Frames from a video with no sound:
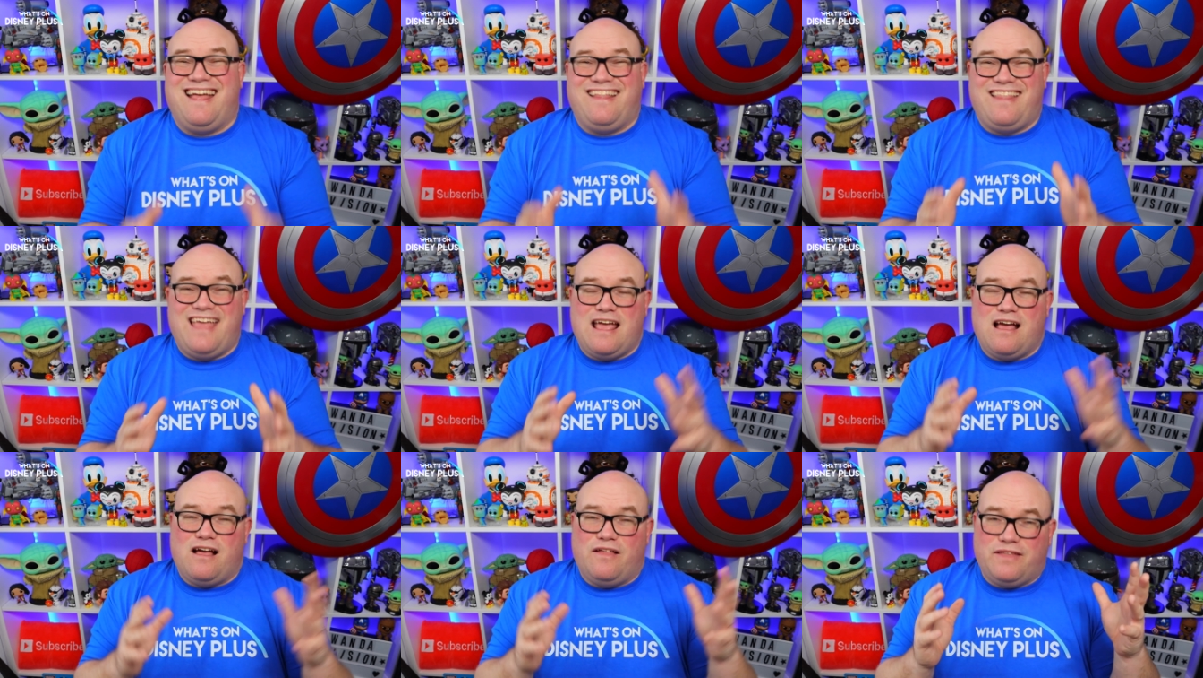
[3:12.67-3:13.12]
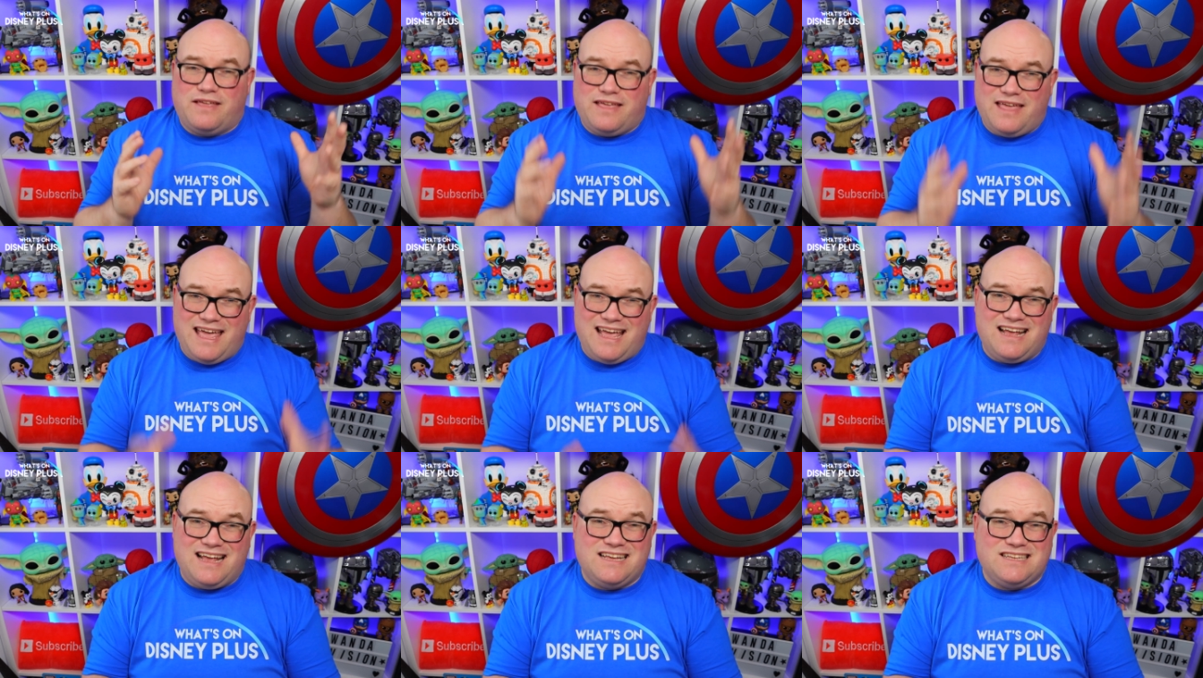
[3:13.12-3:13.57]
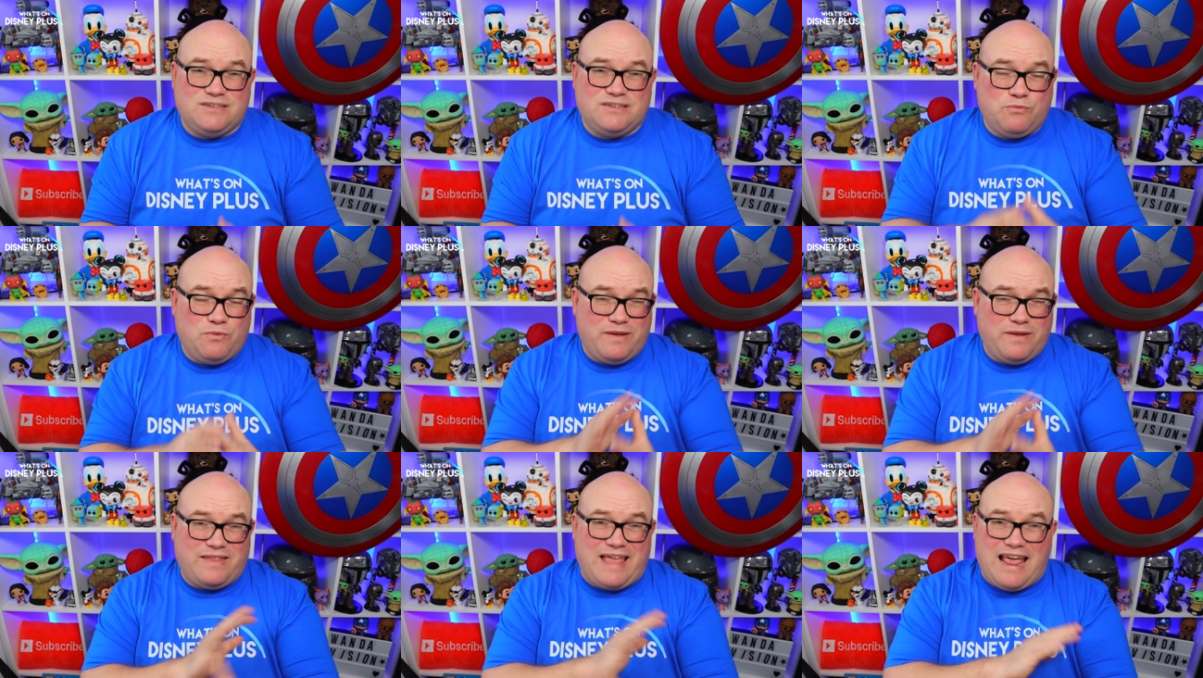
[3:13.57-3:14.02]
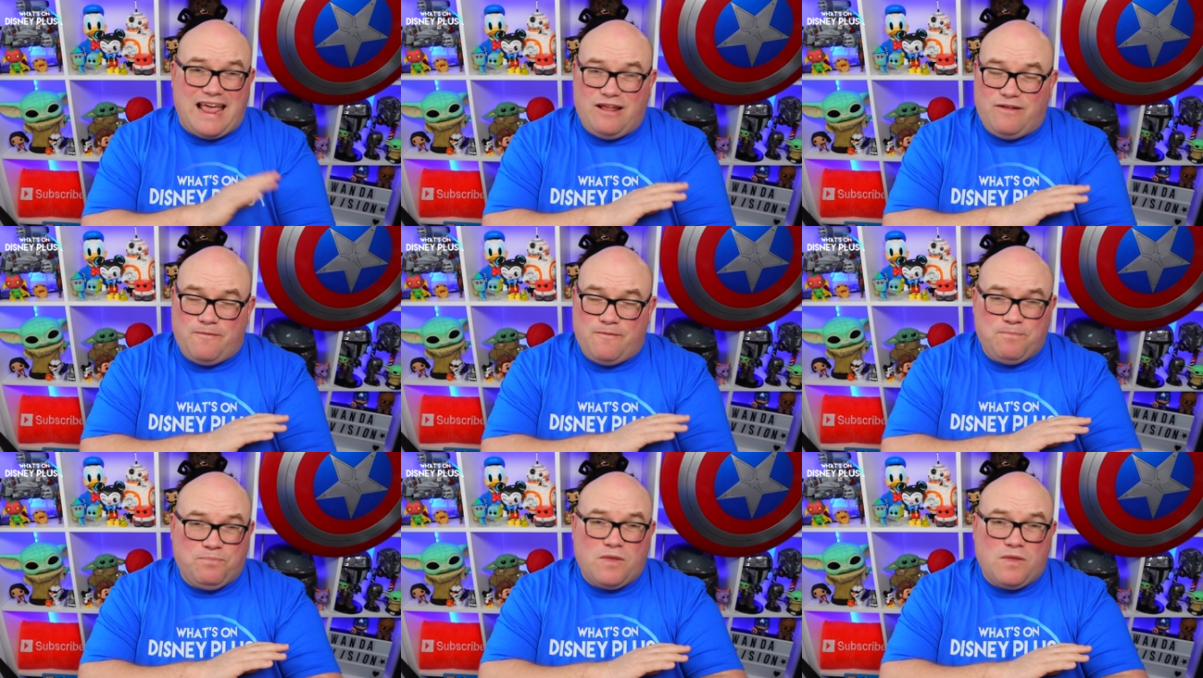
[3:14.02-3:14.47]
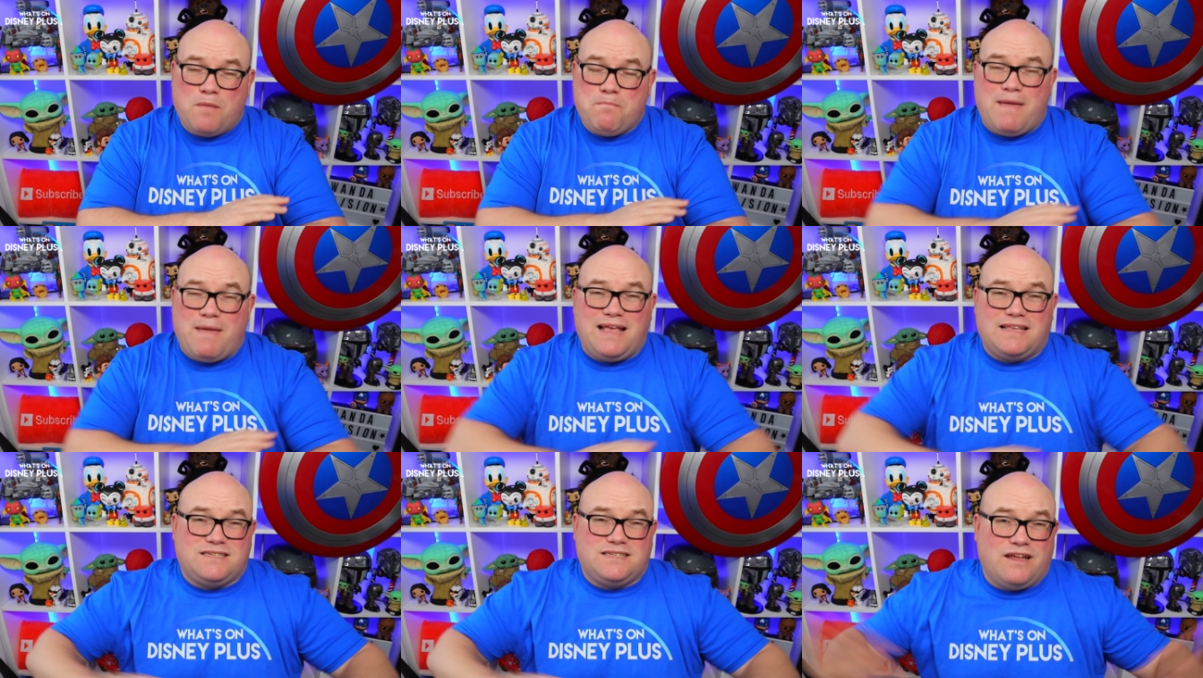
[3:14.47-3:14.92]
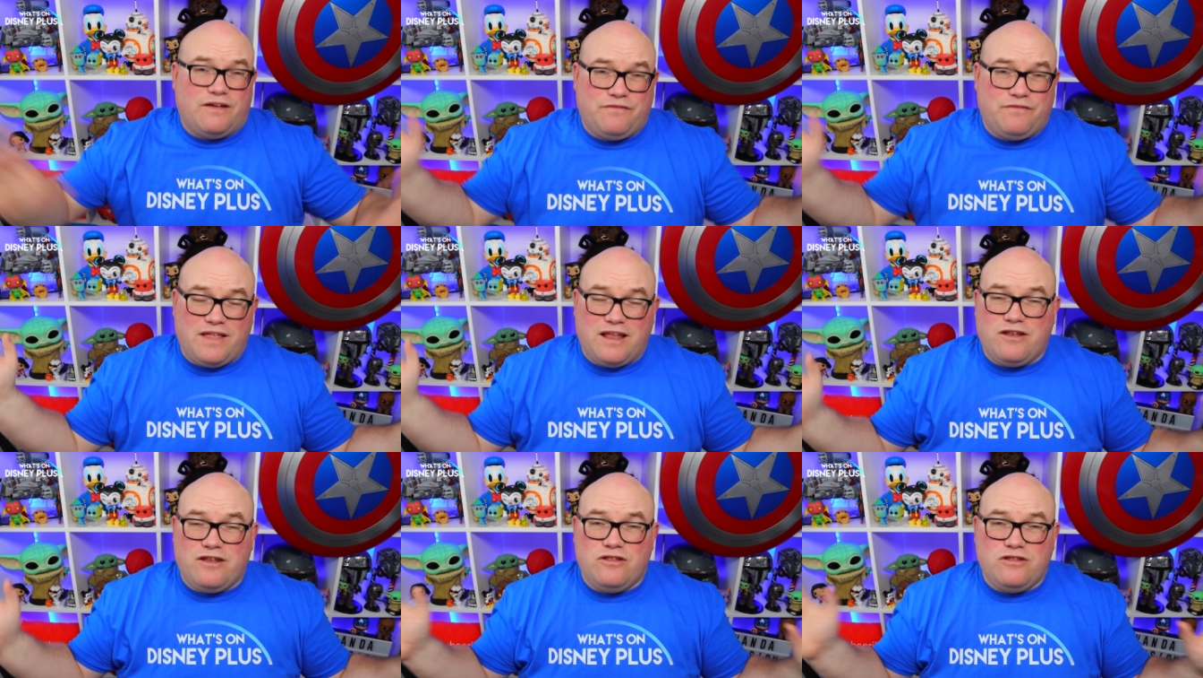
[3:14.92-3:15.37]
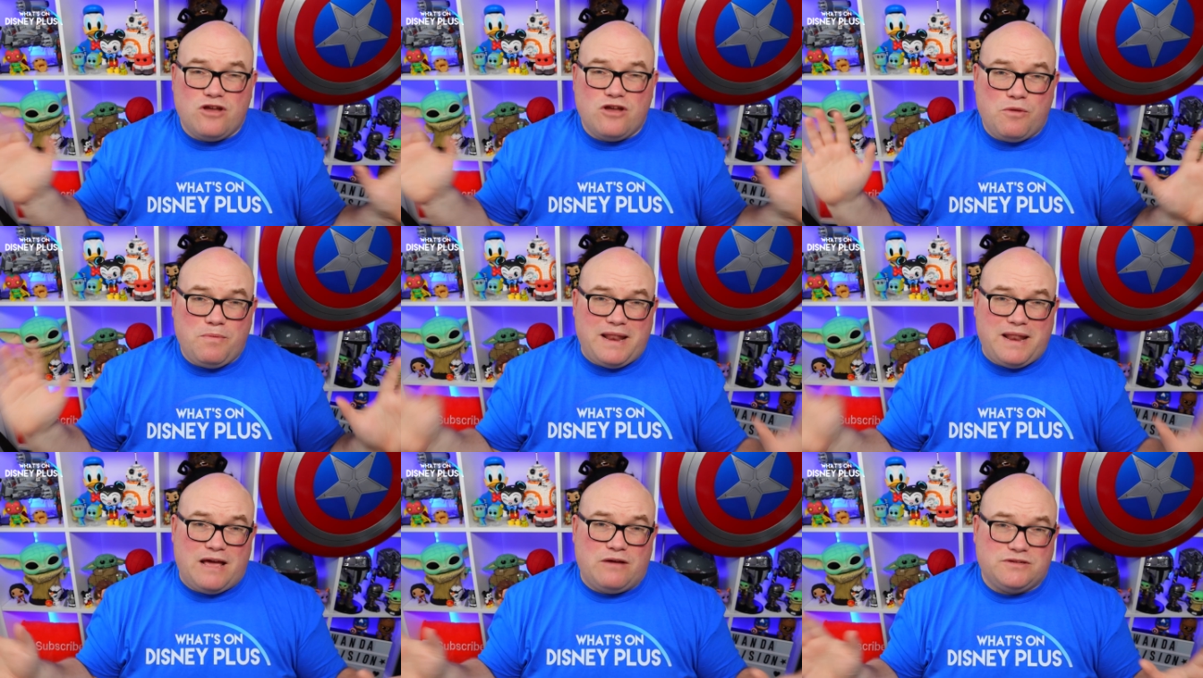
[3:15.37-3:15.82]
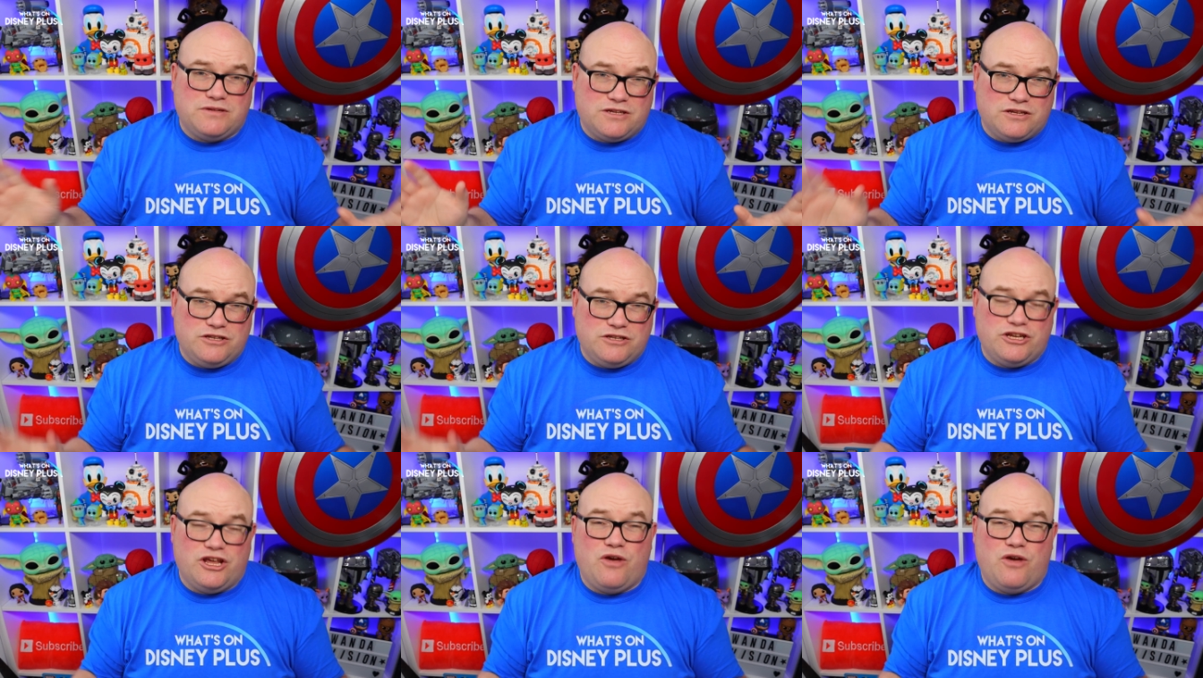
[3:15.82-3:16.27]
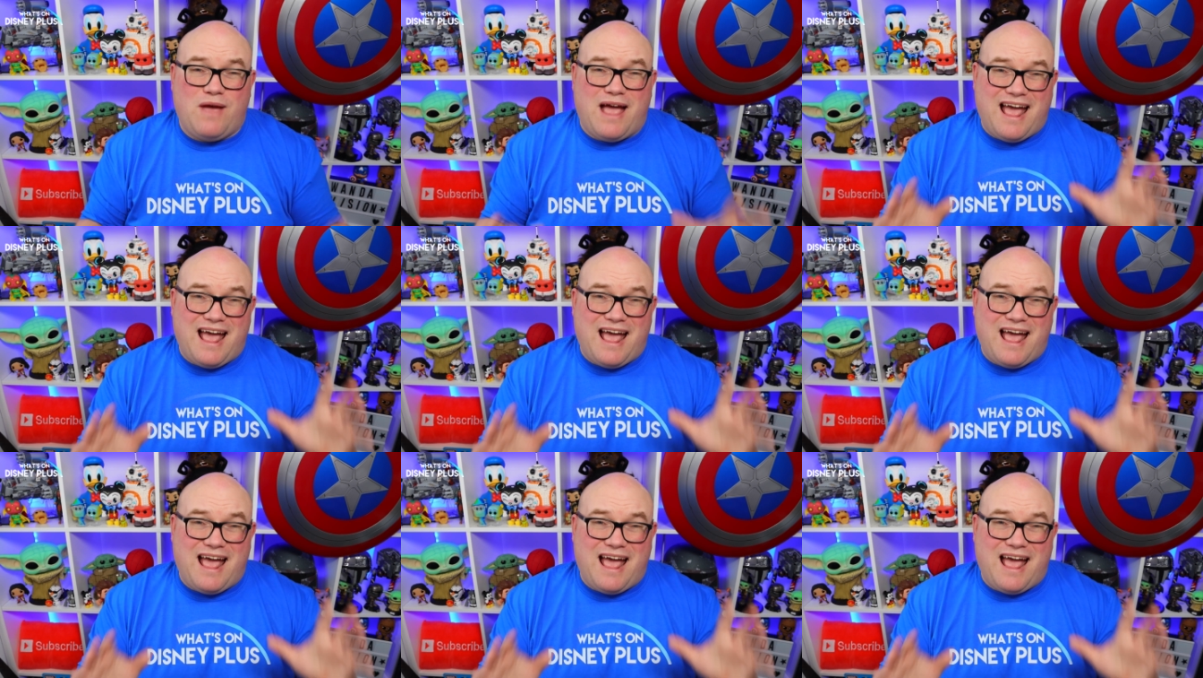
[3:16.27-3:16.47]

They are the kings. They make stuff that nobody else can do,